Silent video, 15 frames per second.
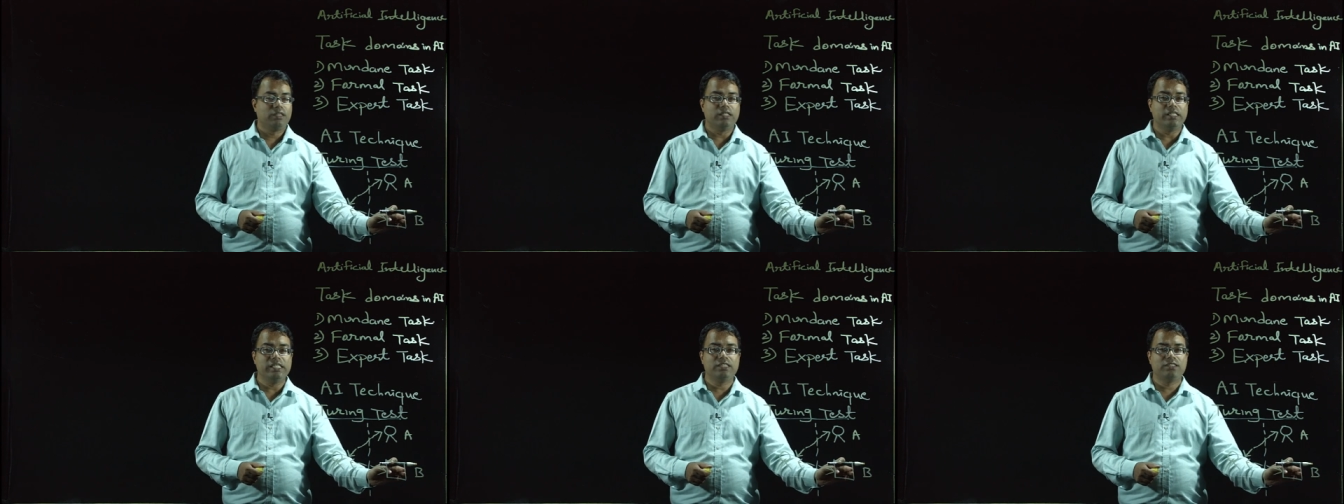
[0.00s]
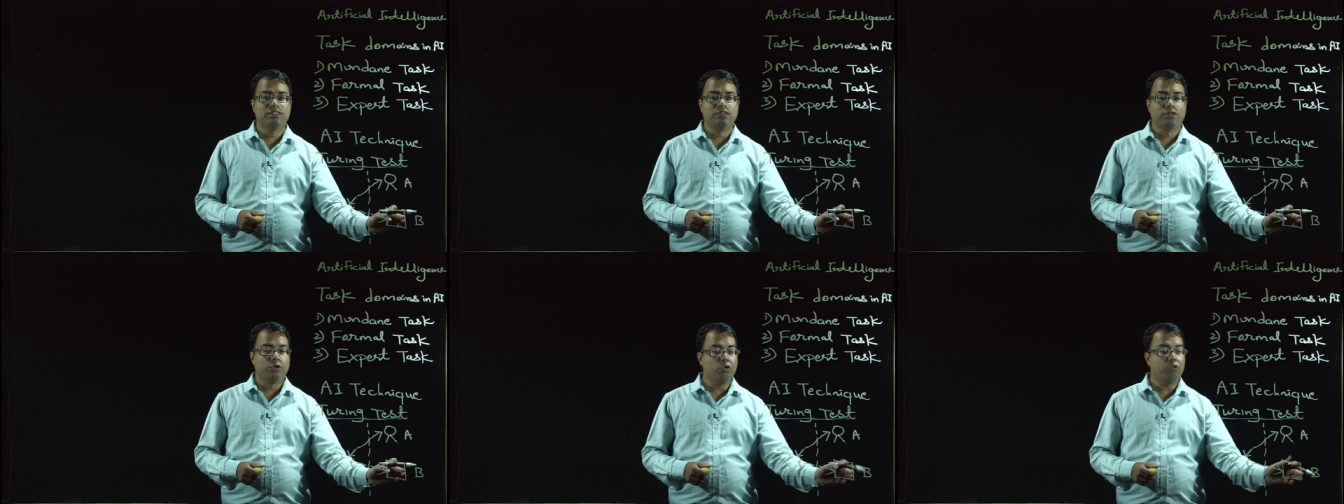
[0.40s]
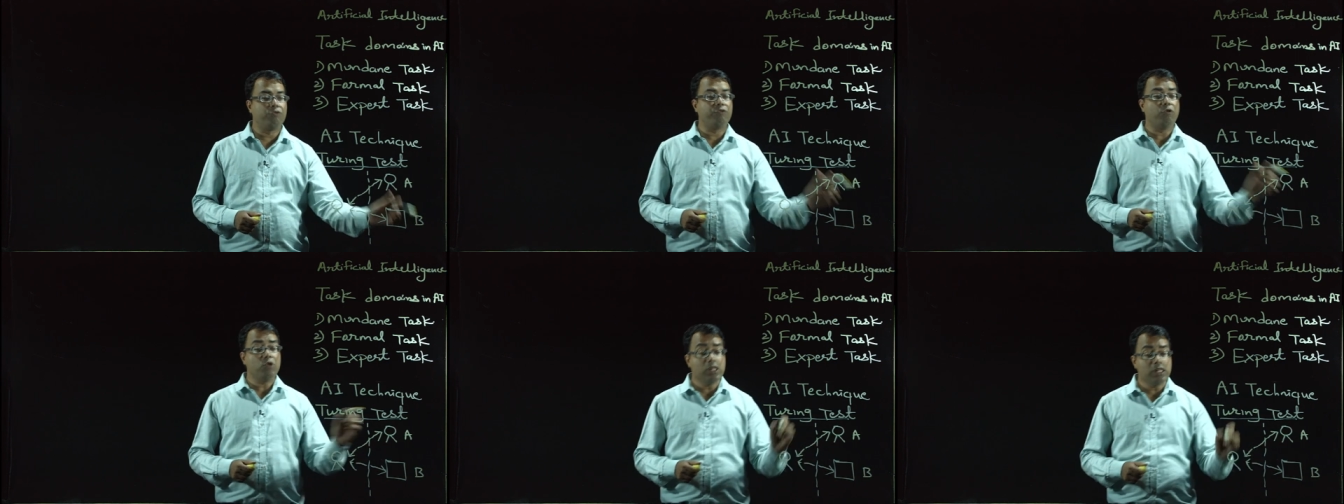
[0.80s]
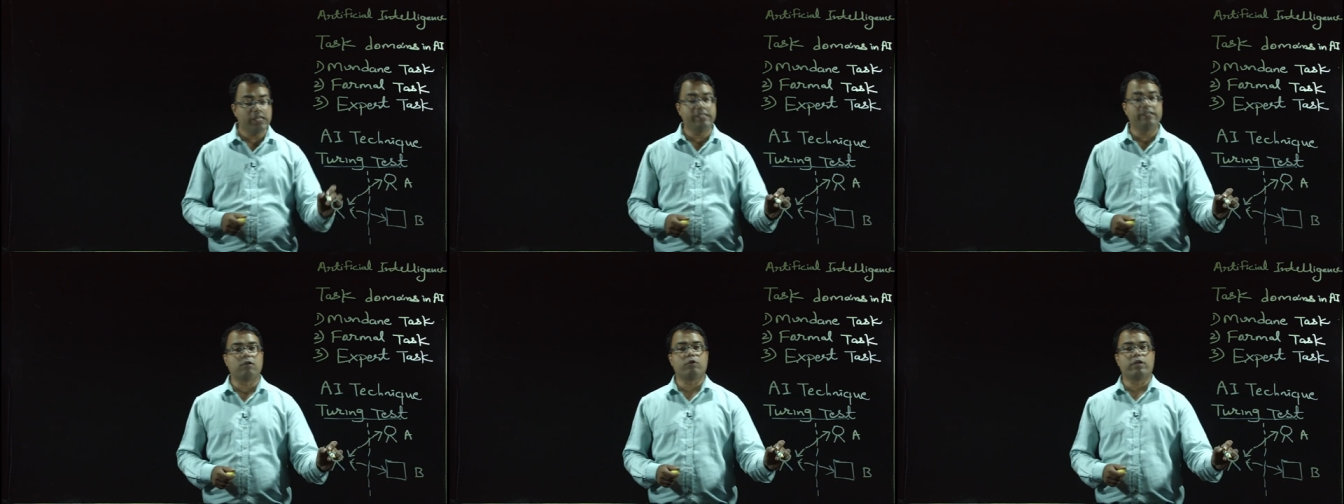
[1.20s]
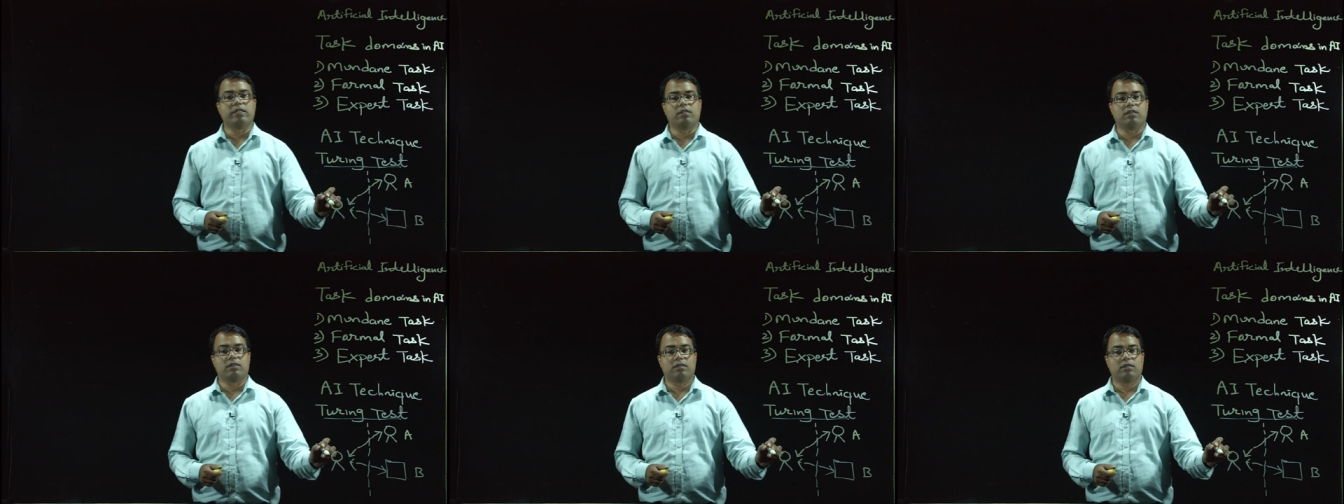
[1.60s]
is to fool the
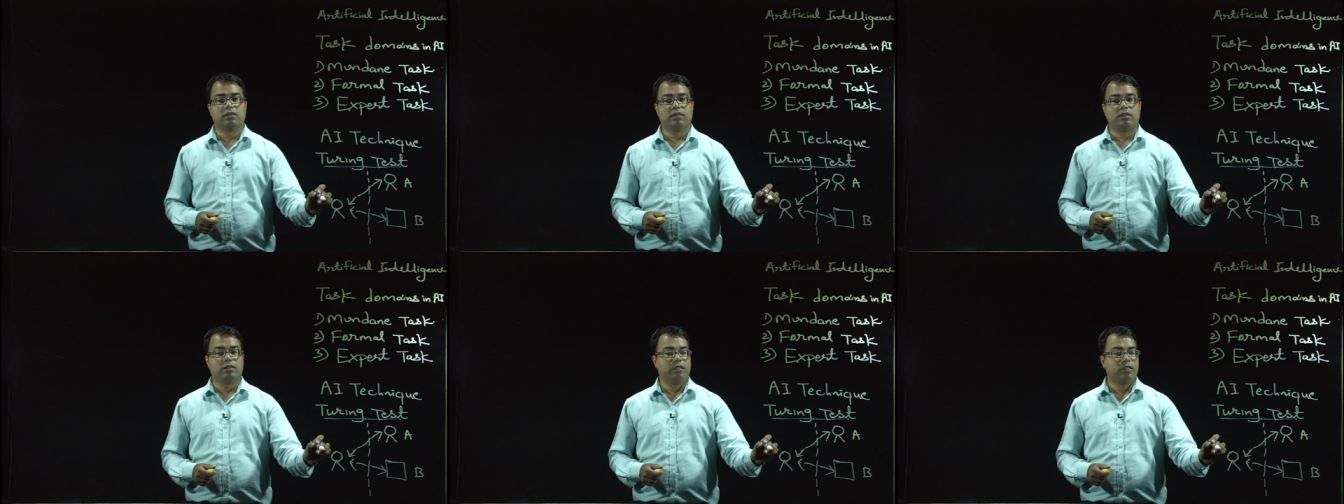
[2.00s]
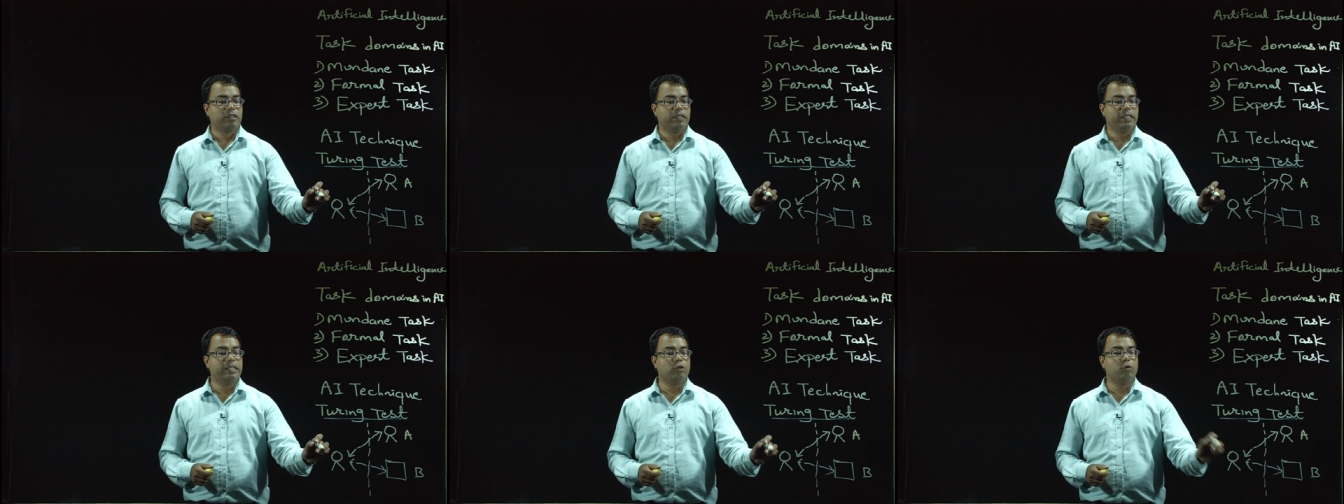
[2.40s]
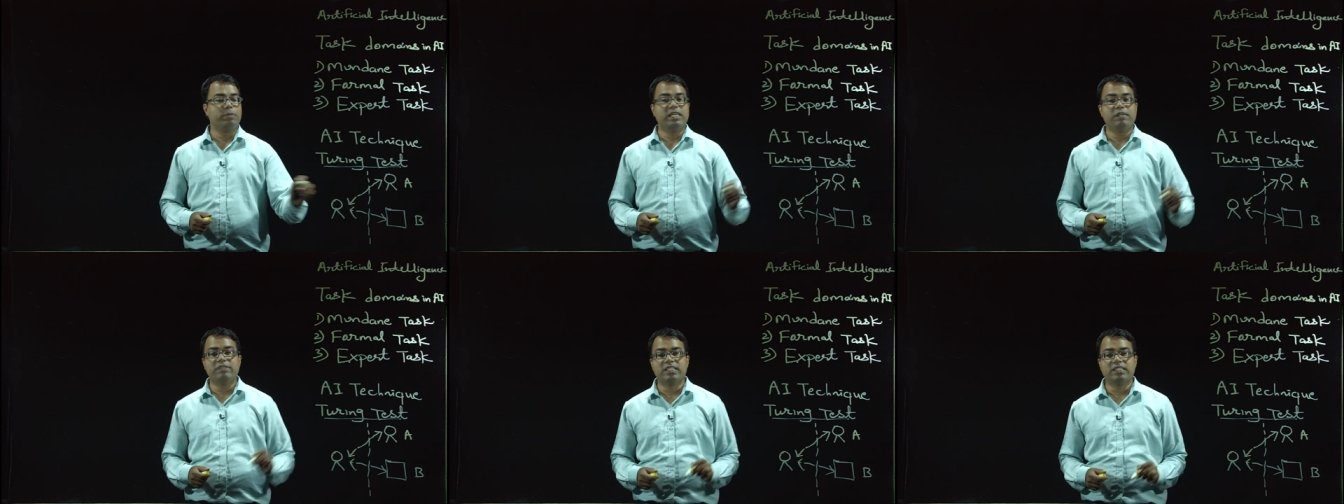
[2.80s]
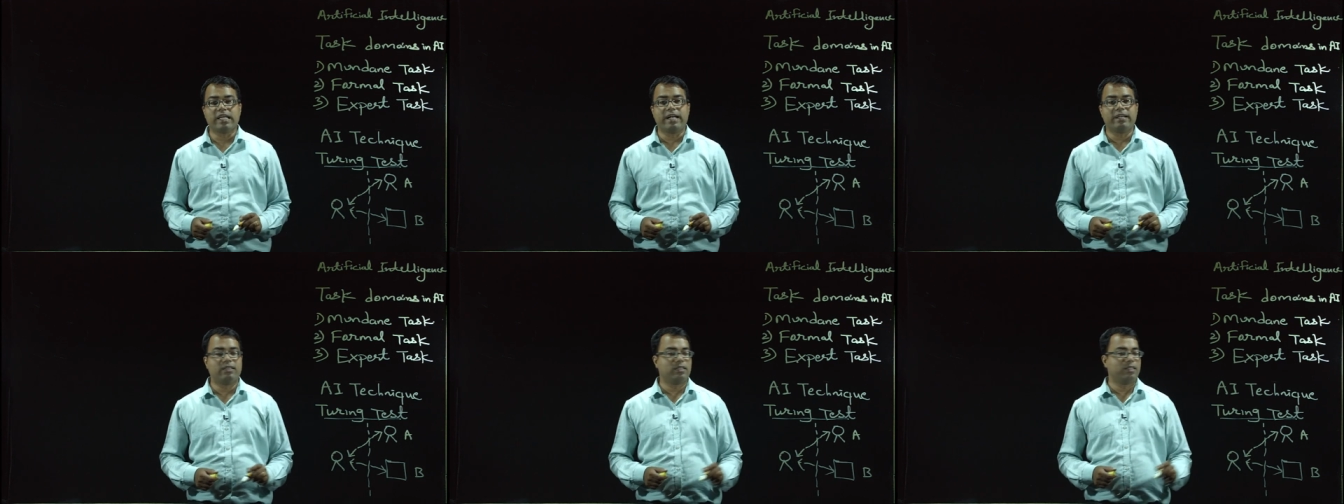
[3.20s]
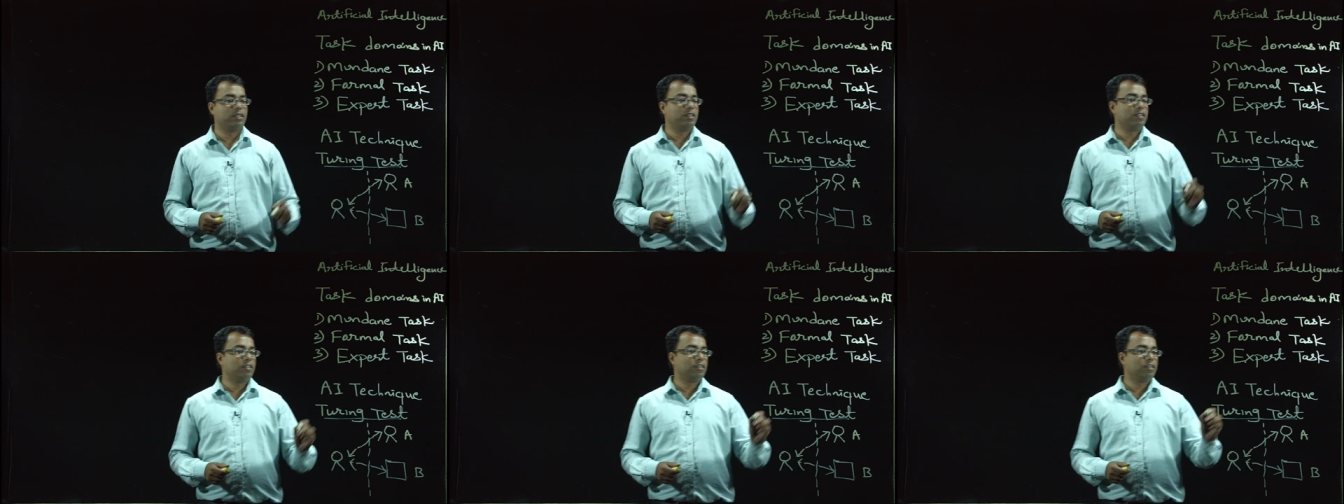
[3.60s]
interrogator into believing that
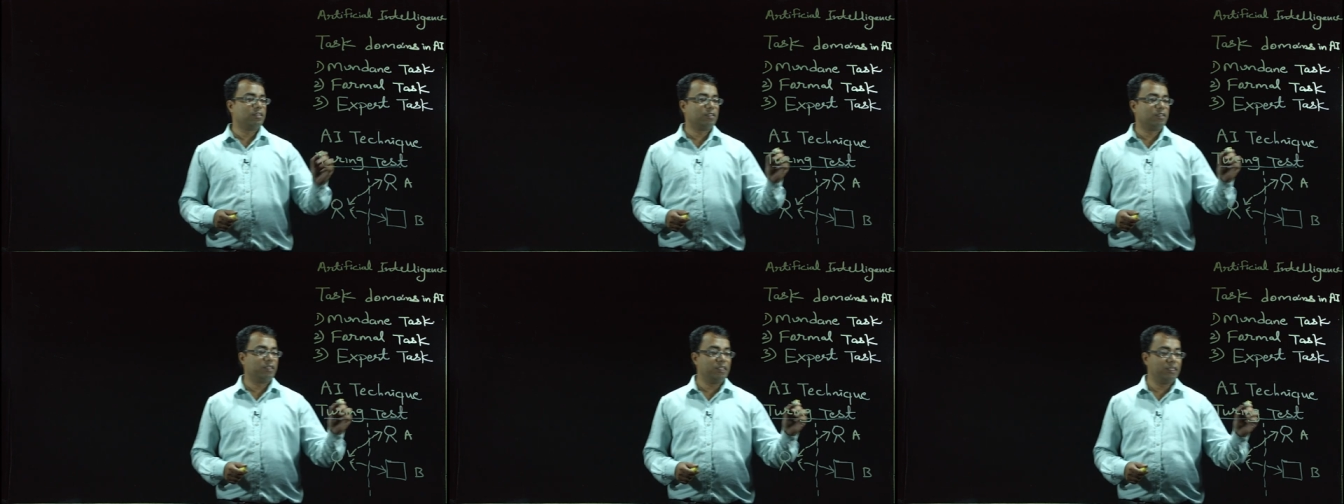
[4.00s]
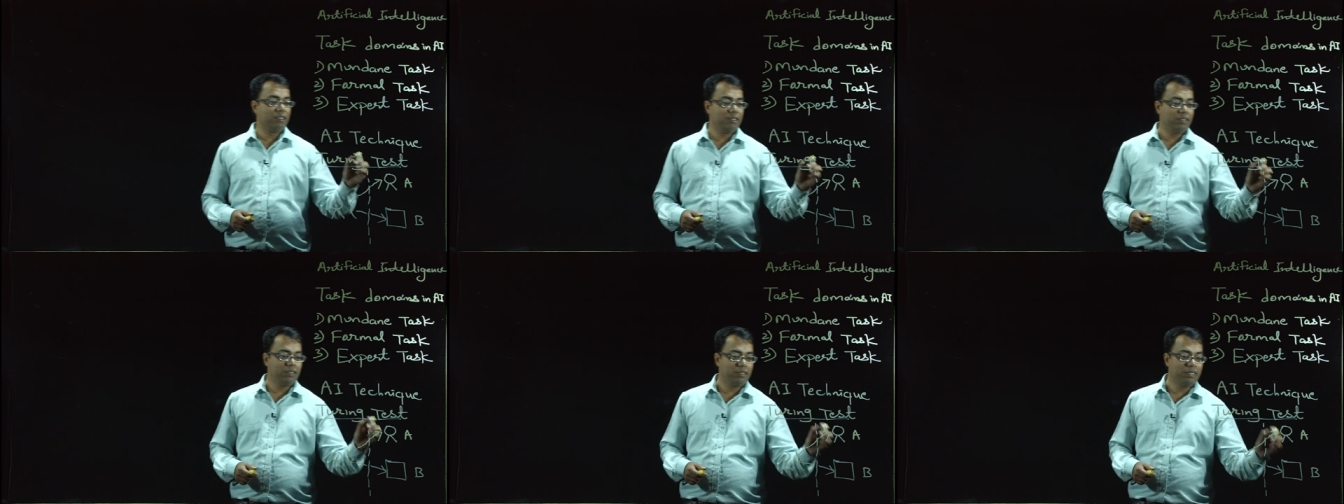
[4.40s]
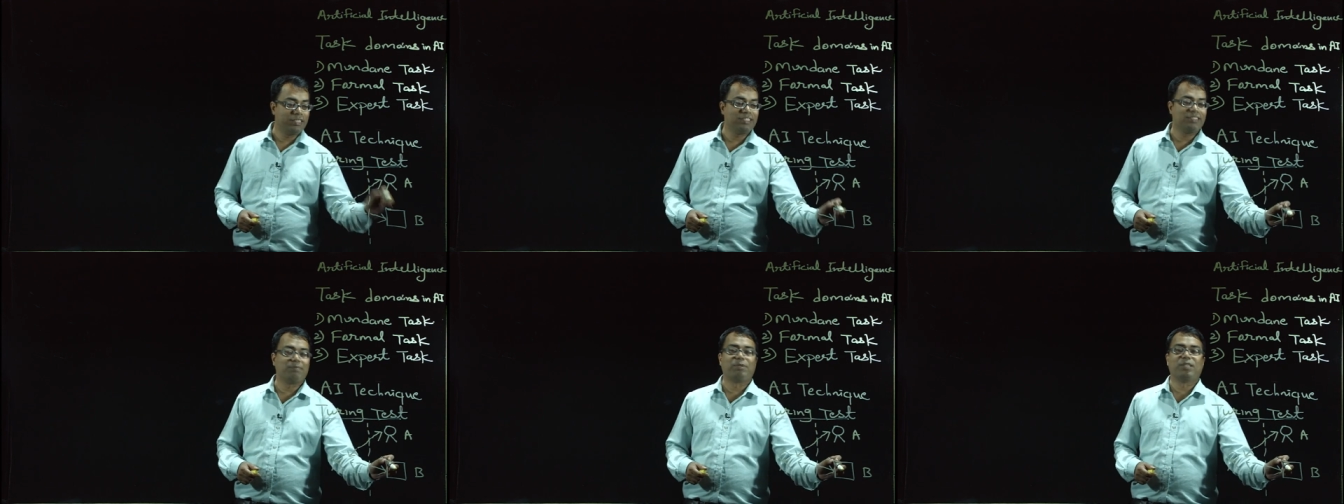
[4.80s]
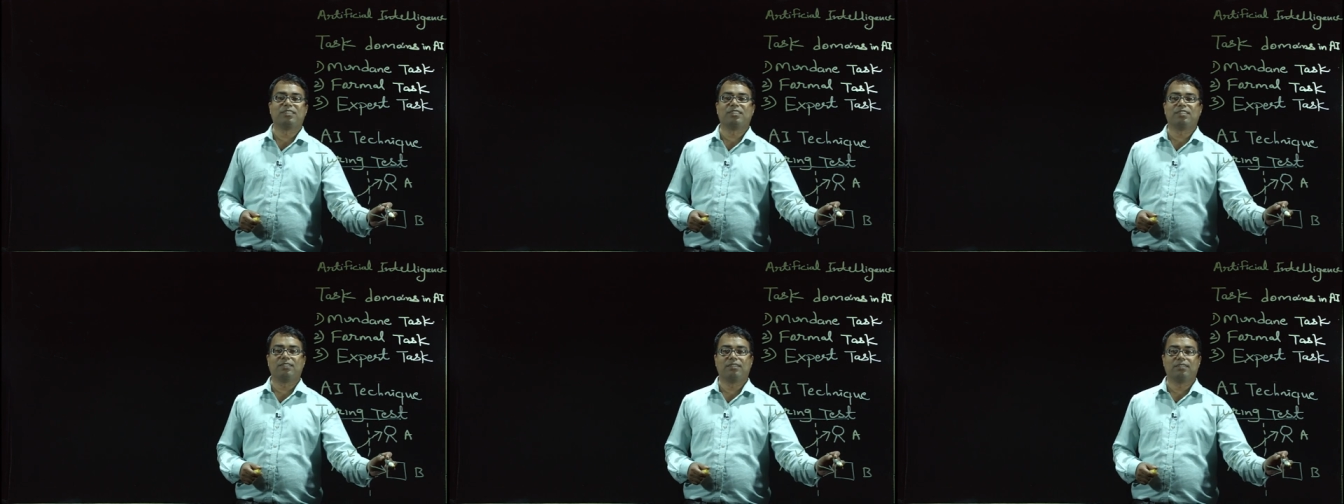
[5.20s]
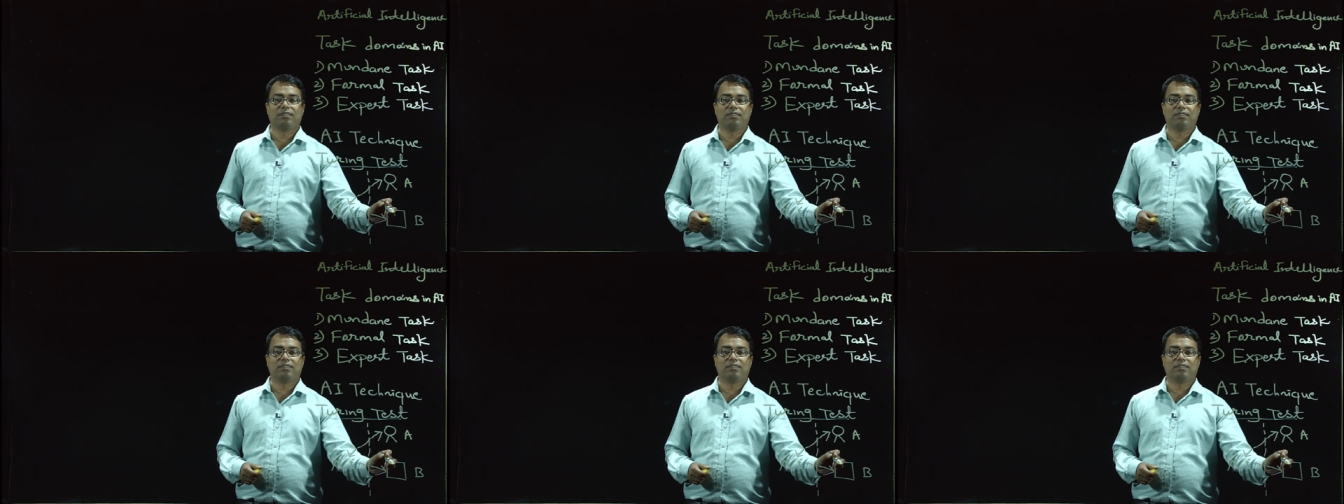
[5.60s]
it is a person.